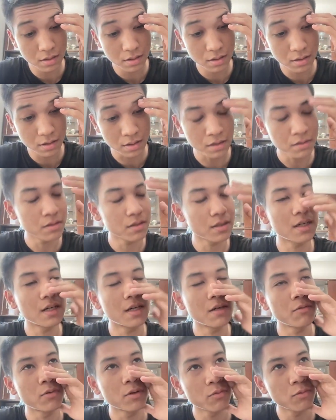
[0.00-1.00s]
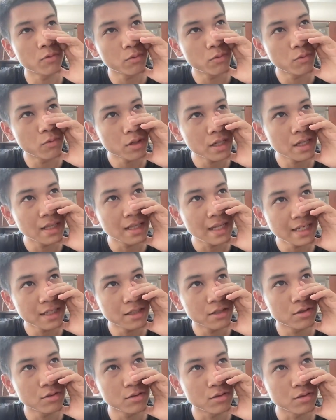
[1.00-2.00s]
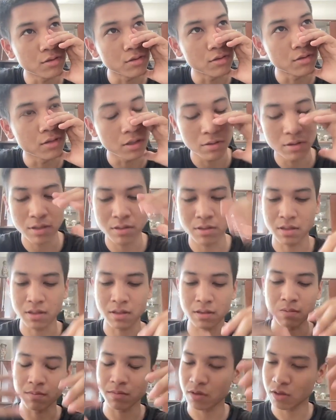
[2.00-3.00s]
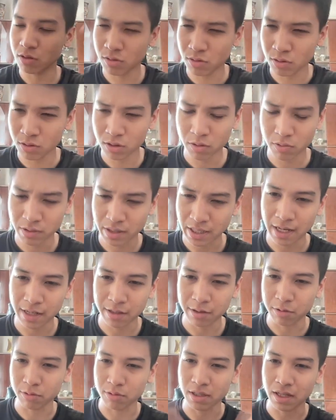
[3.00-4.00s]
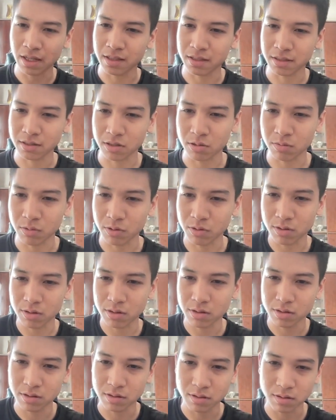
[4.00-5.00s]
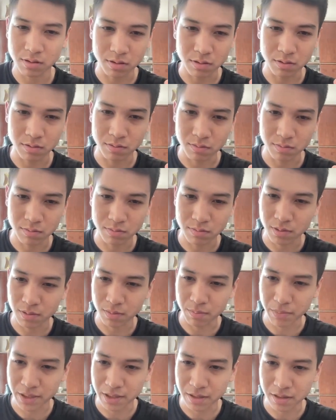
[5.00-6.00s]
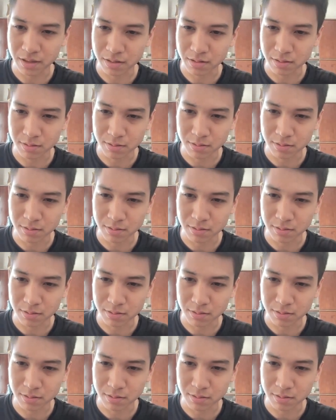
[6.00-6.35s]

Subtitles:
there is what I like to, there is a do you know a guy called Alex Harmozy? A millionaire.